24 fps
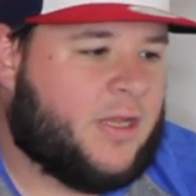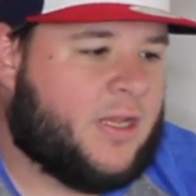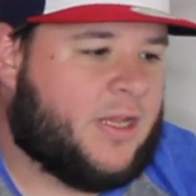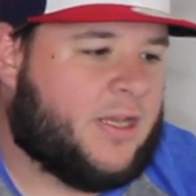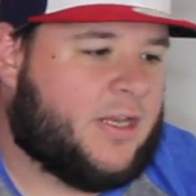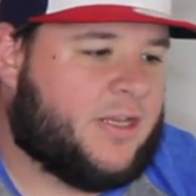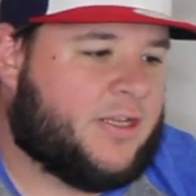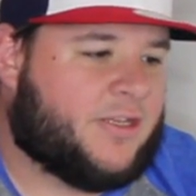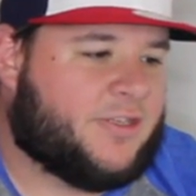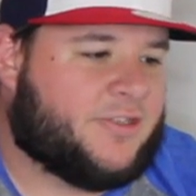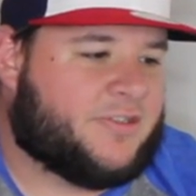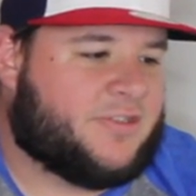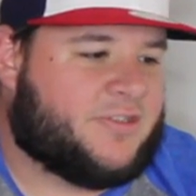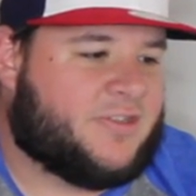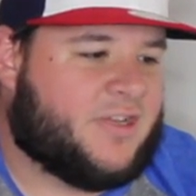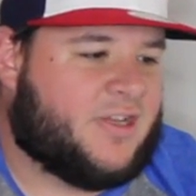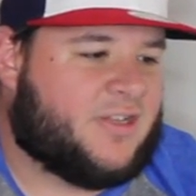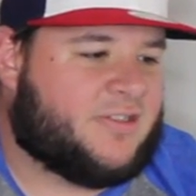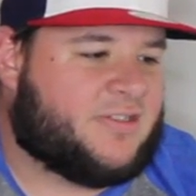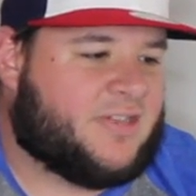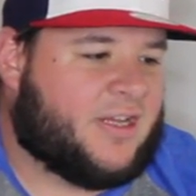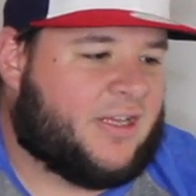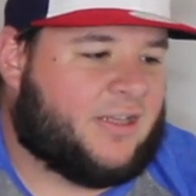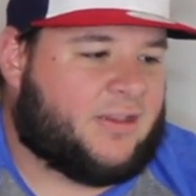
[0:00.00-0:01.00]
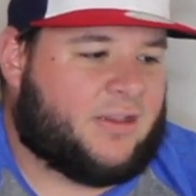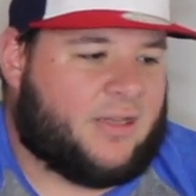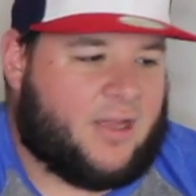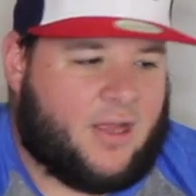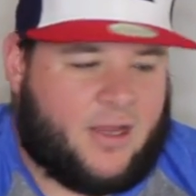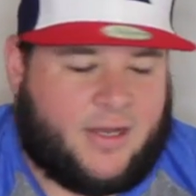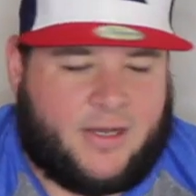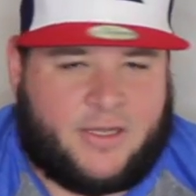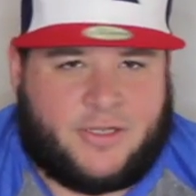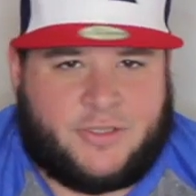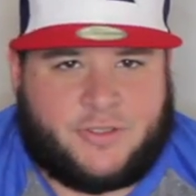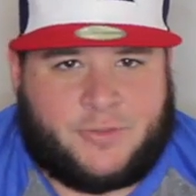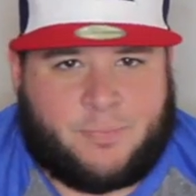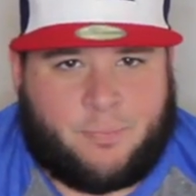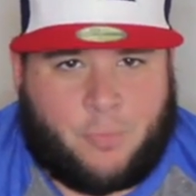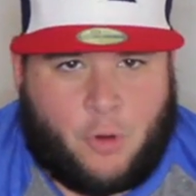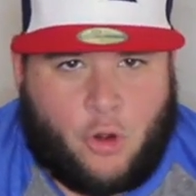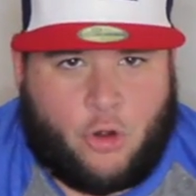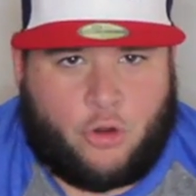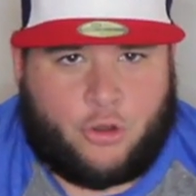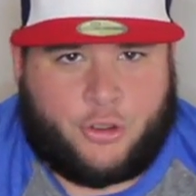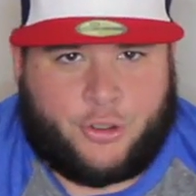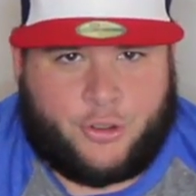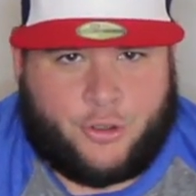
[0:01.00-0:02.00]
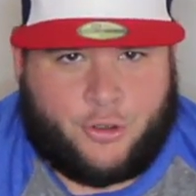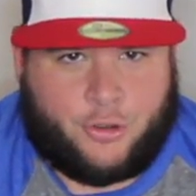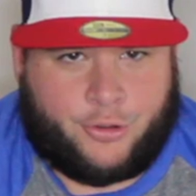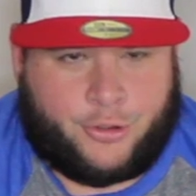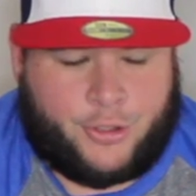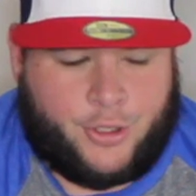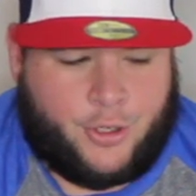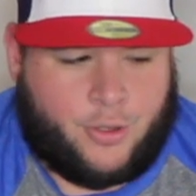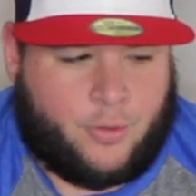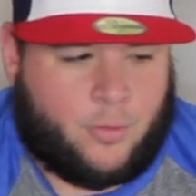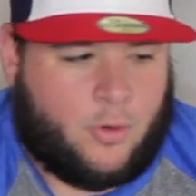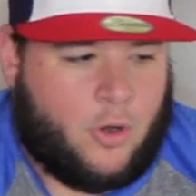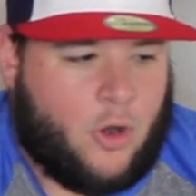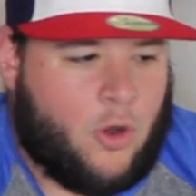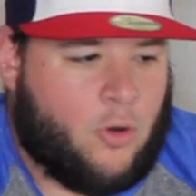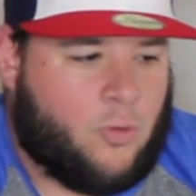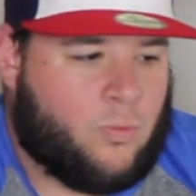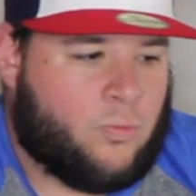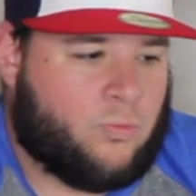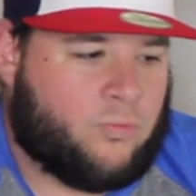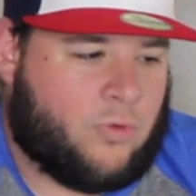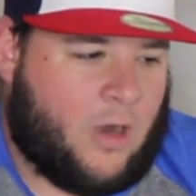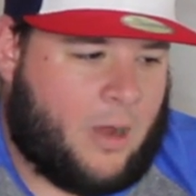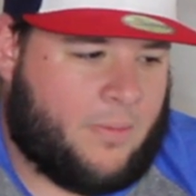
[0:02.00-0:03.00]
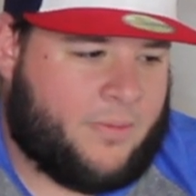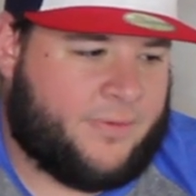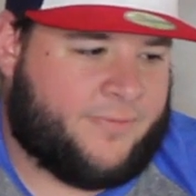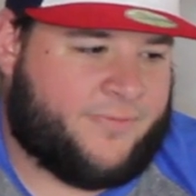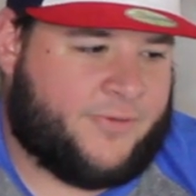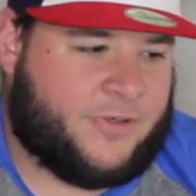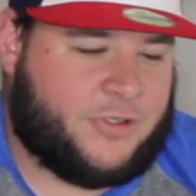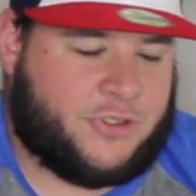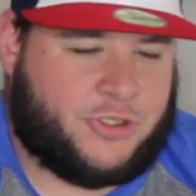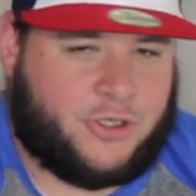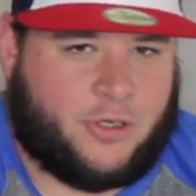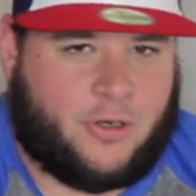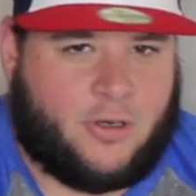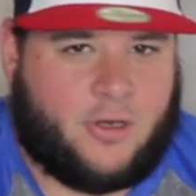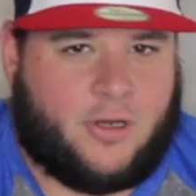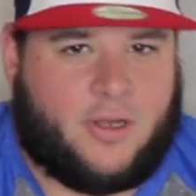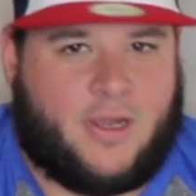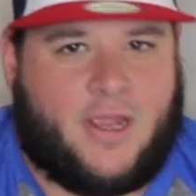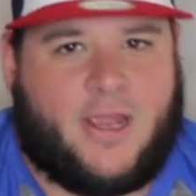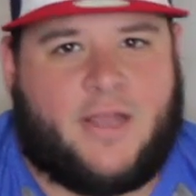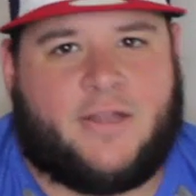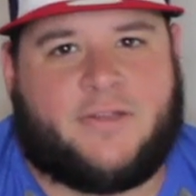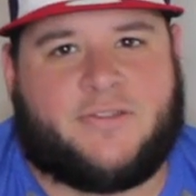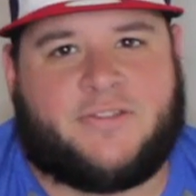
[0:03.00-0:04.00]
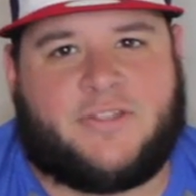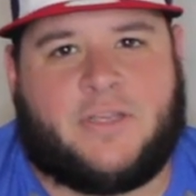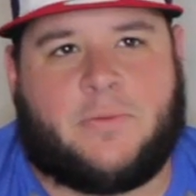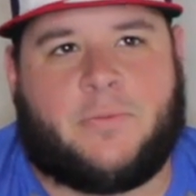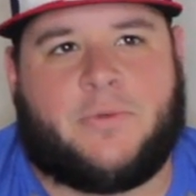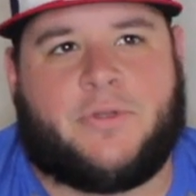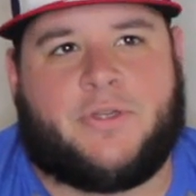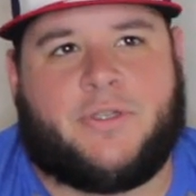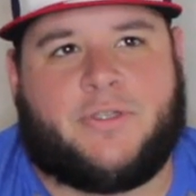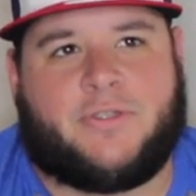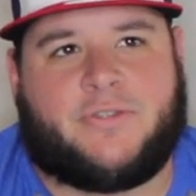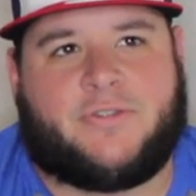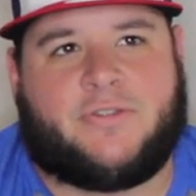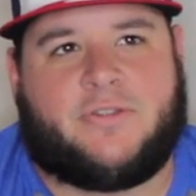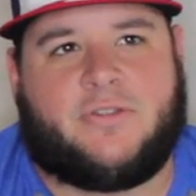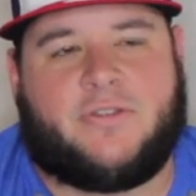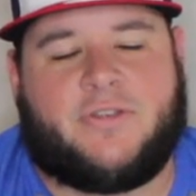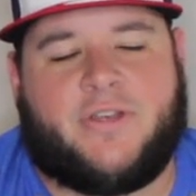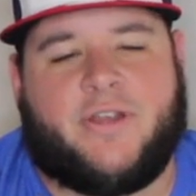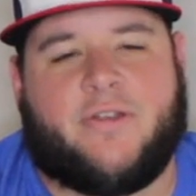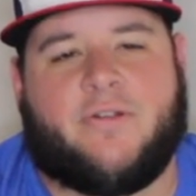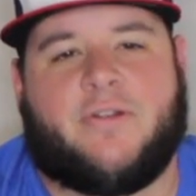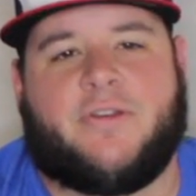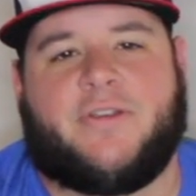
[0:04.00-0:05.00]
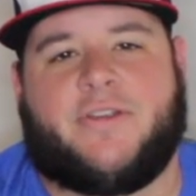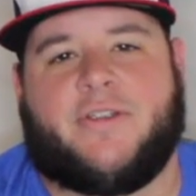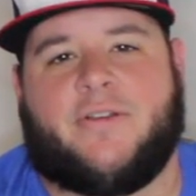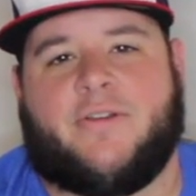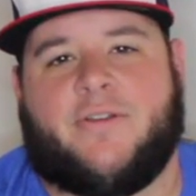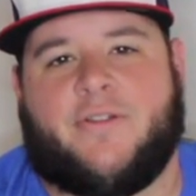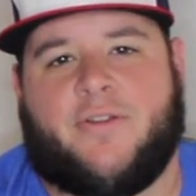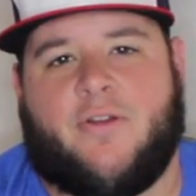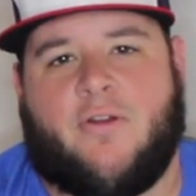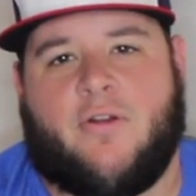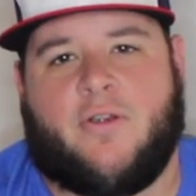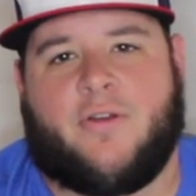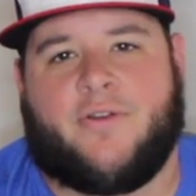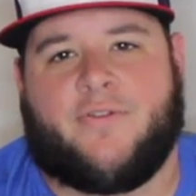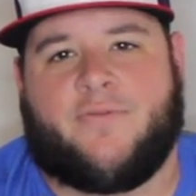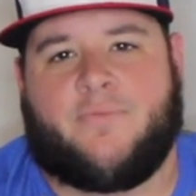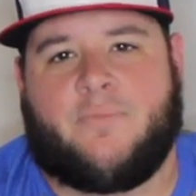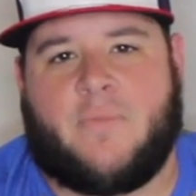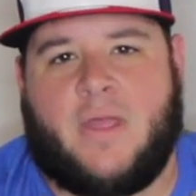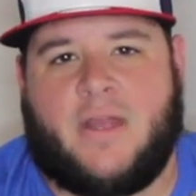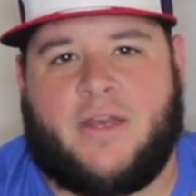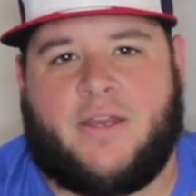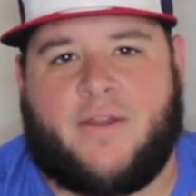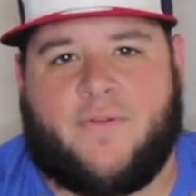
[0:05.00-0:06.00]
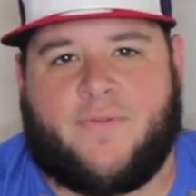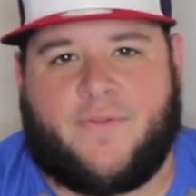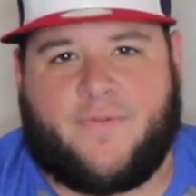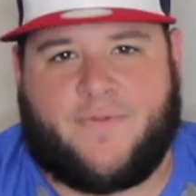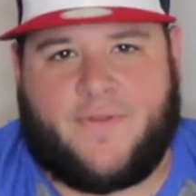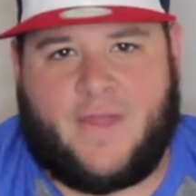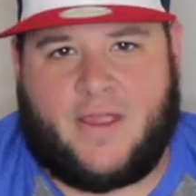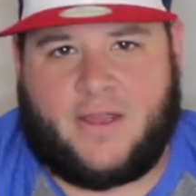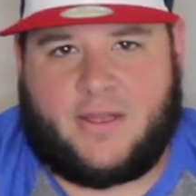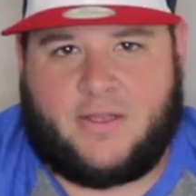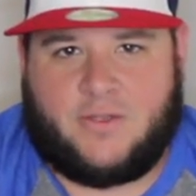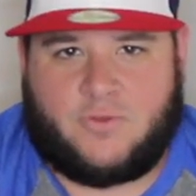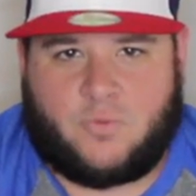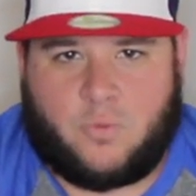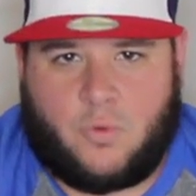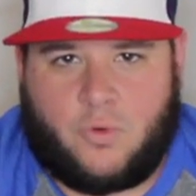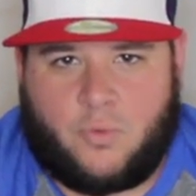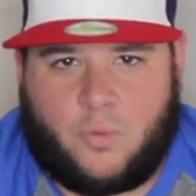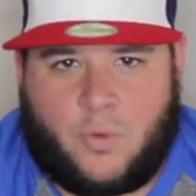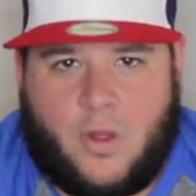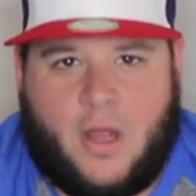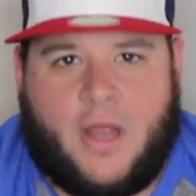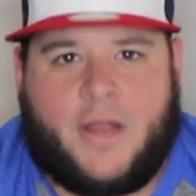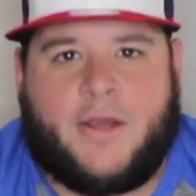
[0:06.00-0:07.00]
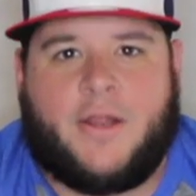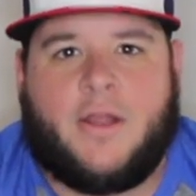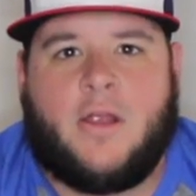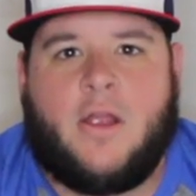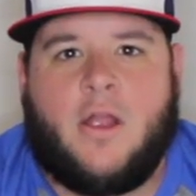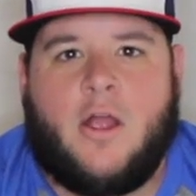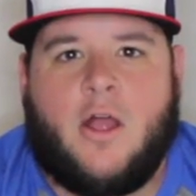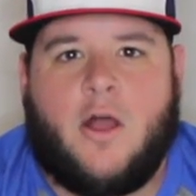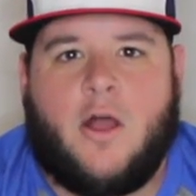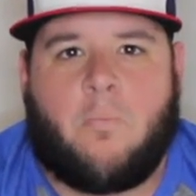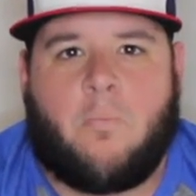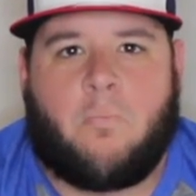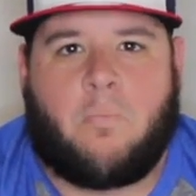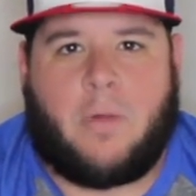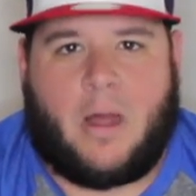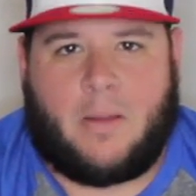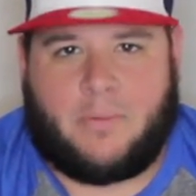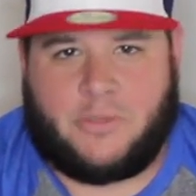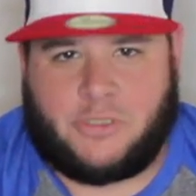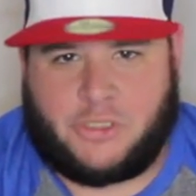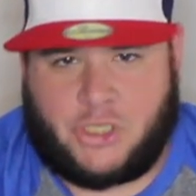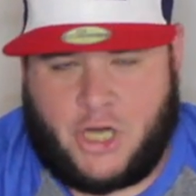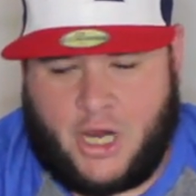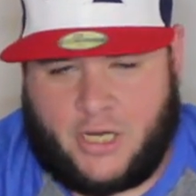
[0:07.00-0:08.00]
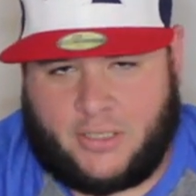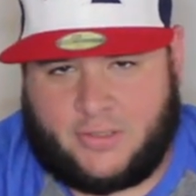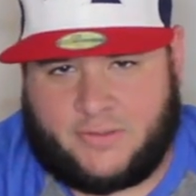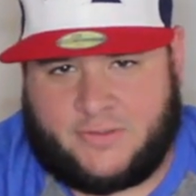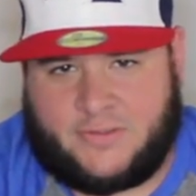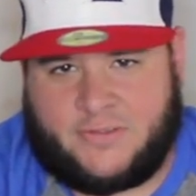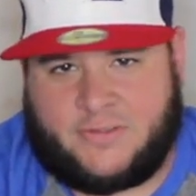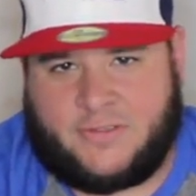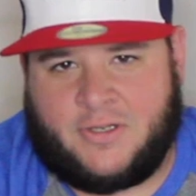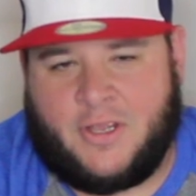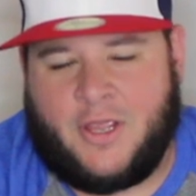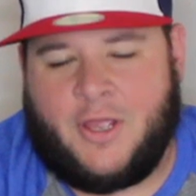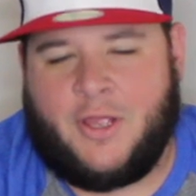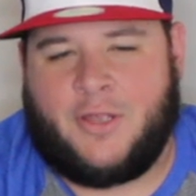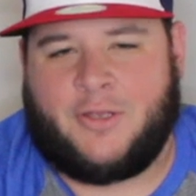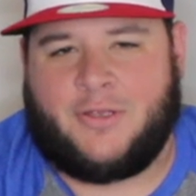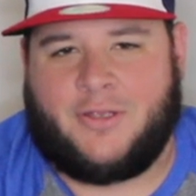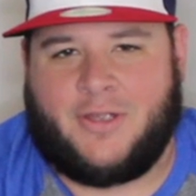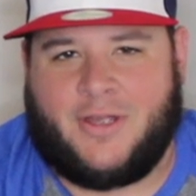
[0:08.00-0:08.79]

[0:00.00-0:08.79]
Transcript: It is Ted Lyons, Paul Konerko, Robin Ventura, and someone that's near and dear to the heart of many of the fat kids worldwide, Bobby Jenks.